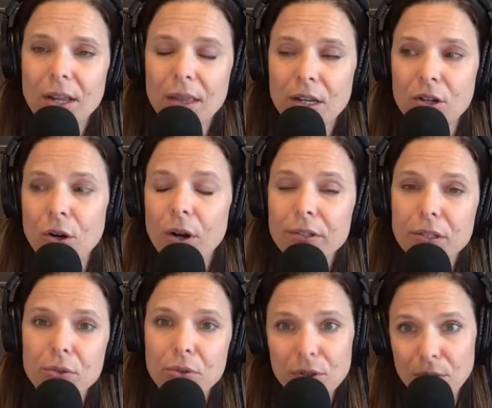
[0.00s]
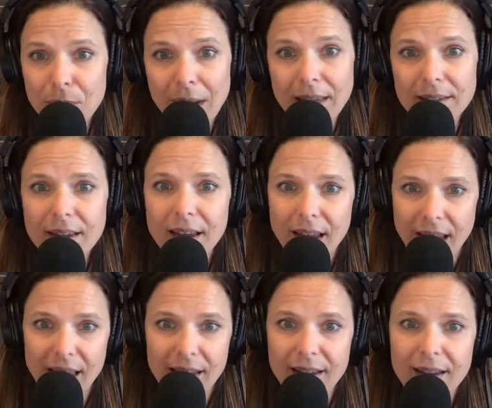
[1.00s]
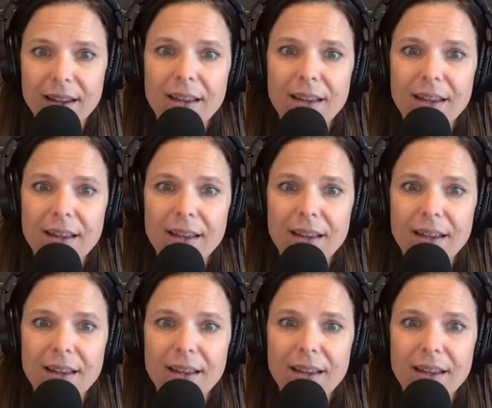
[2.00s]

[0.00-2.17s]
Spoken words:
and then you're also 2 weeks ahead.